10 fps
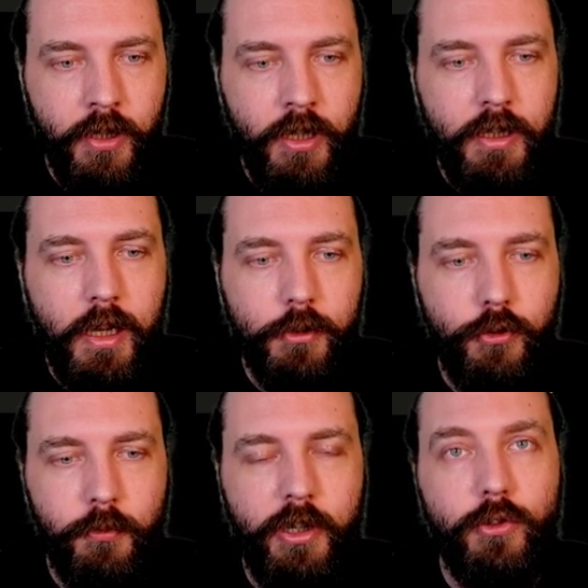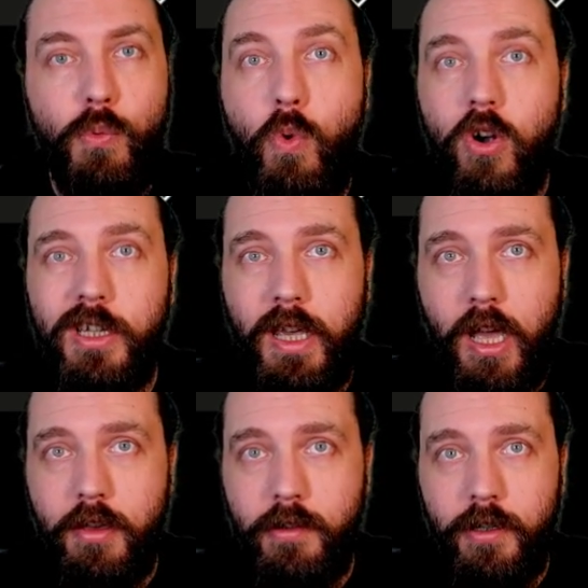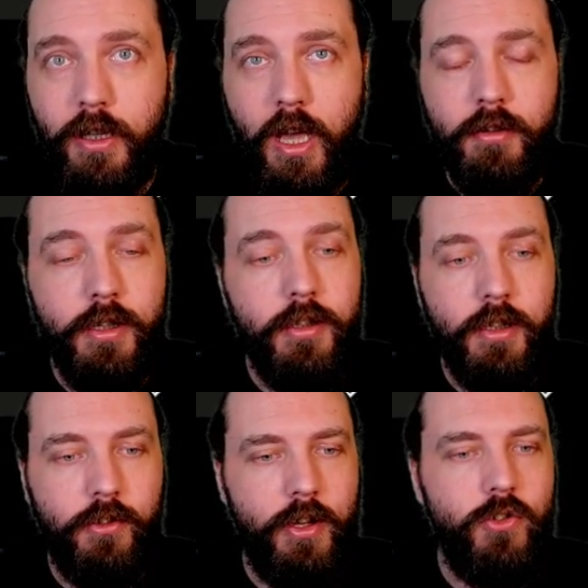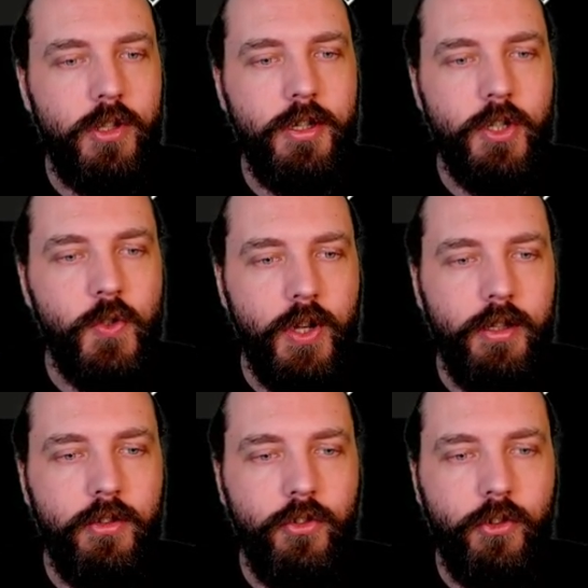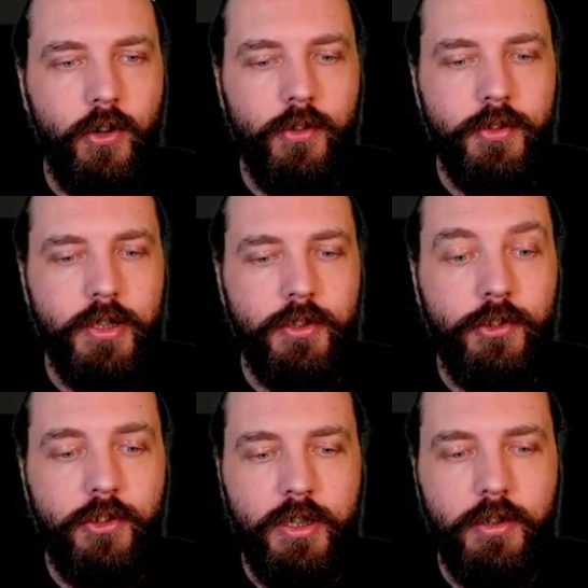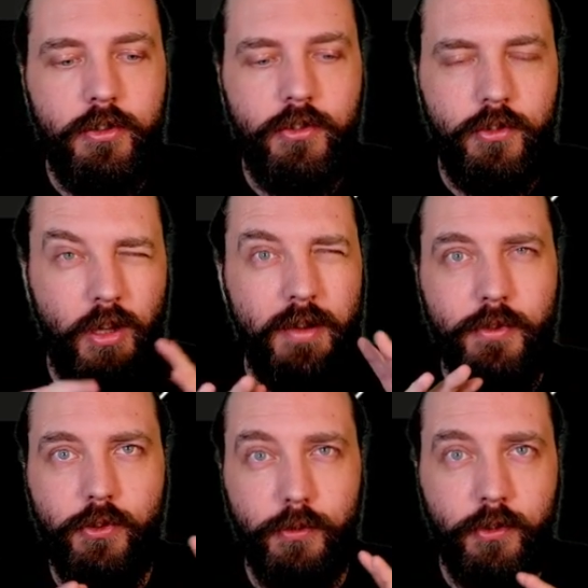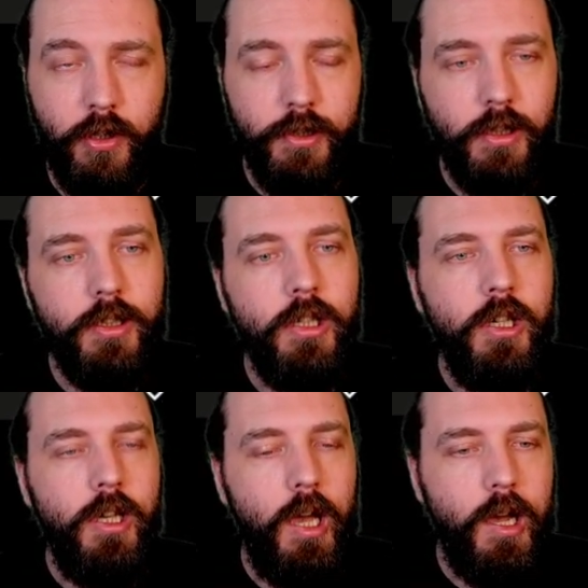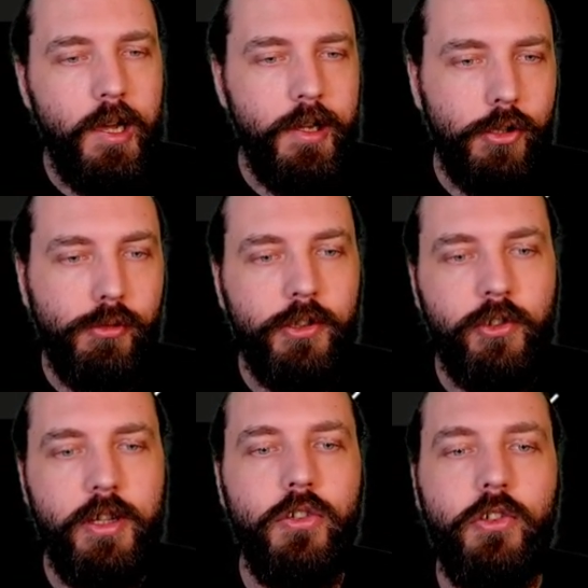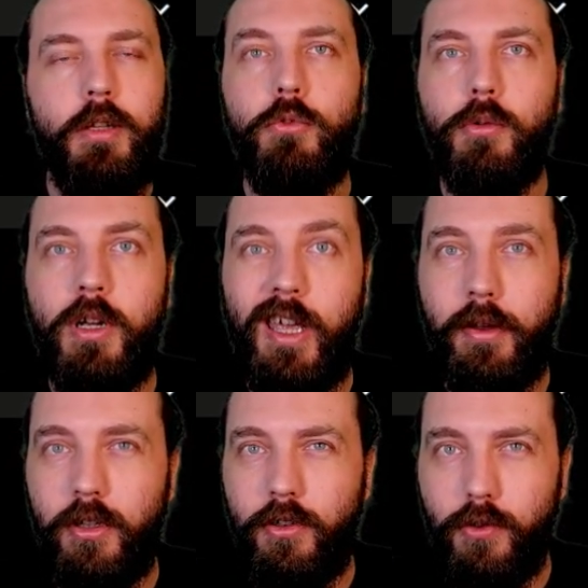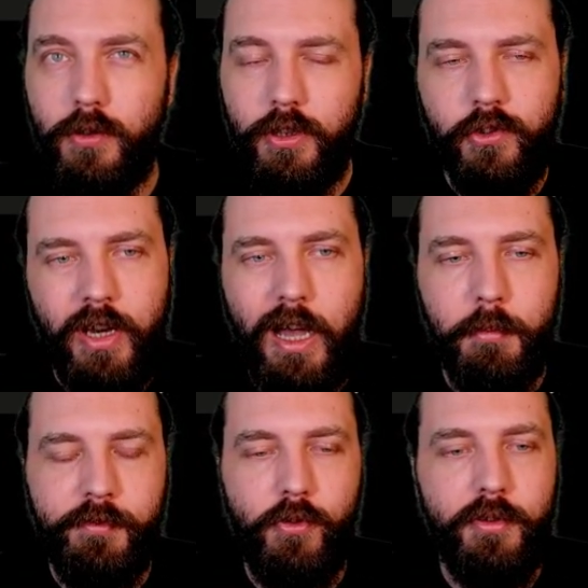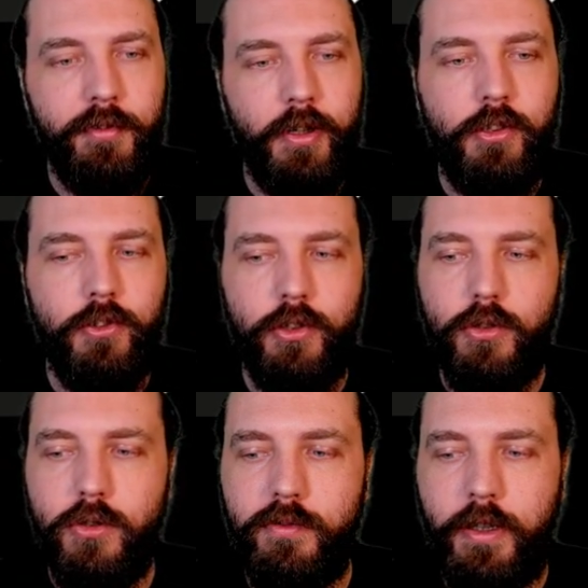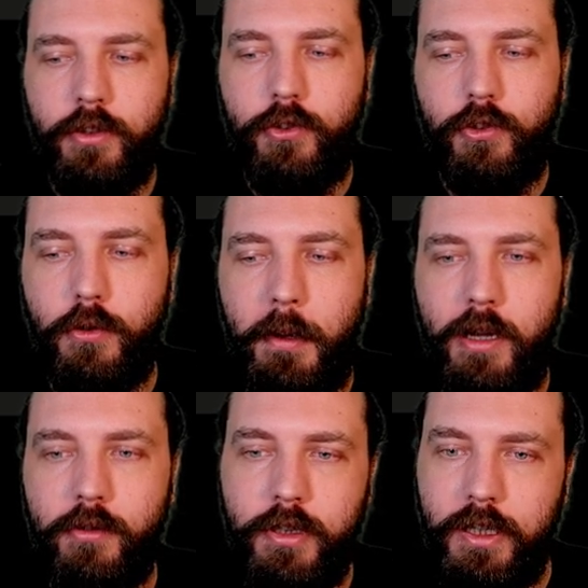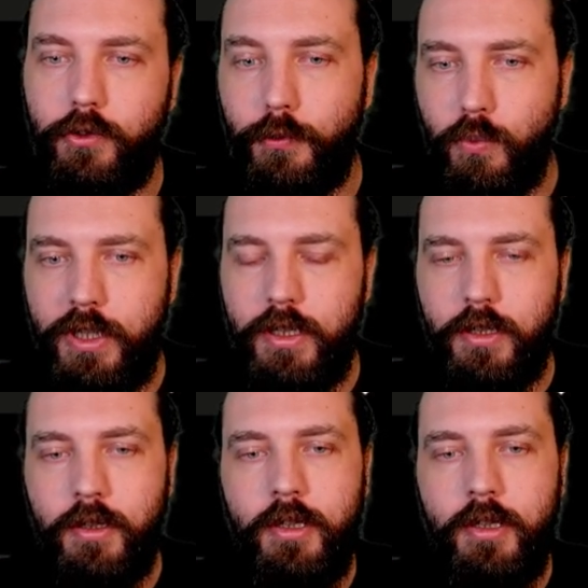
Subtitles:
Now, subject to one carrier that's actually going to change on the 6th ever so slightly, the rest stay the same, so I am going to do these now before the fighters and corvettes come out next week.